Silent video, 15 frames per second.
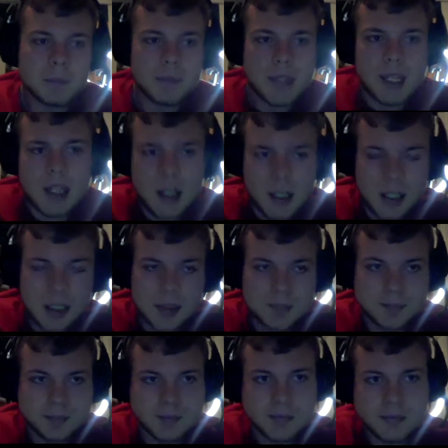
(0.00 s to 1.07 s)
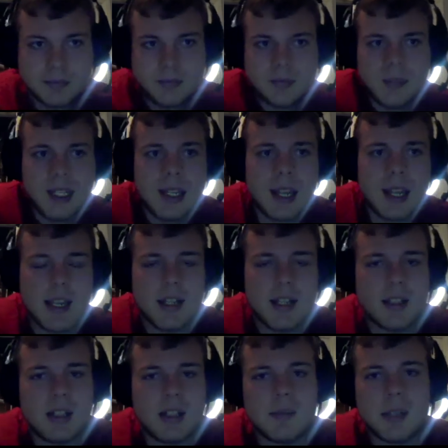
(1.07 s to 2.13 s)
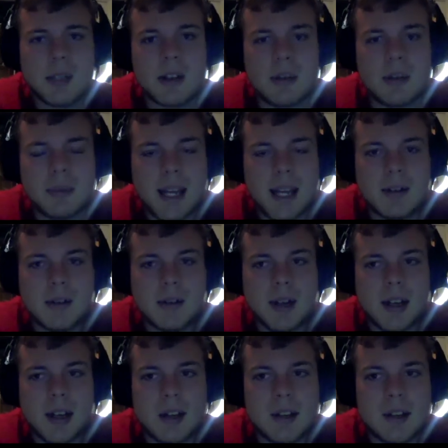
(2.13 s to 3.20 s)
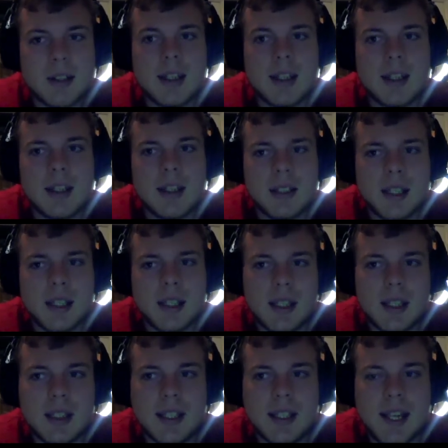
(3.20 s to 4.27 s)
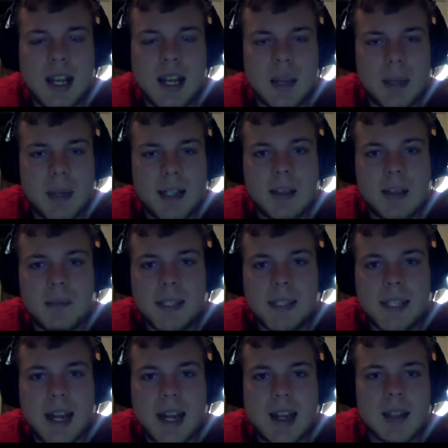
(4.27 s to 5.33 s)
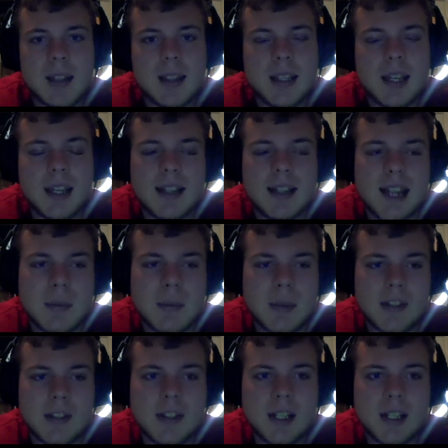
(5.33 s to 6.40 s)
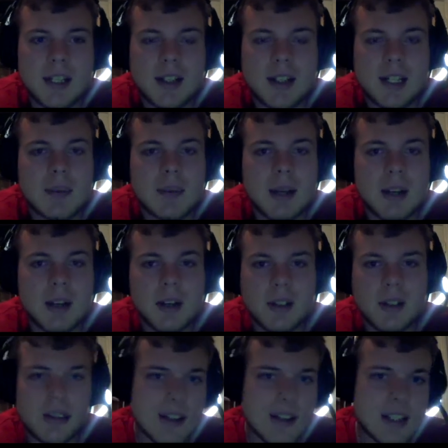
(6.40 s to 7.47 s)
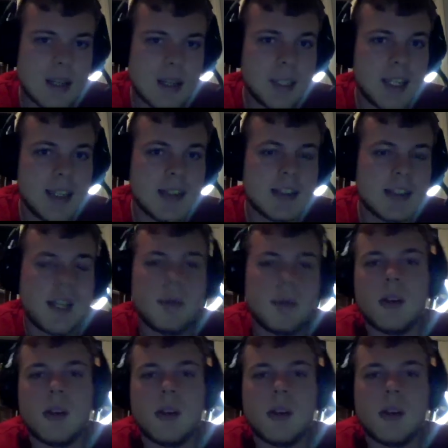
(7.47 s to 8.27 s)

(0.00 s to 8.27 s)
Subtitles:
Um, I ended up going back around. The guy I picked up a Dak Prescott I talked about earlier. I stopped at his table.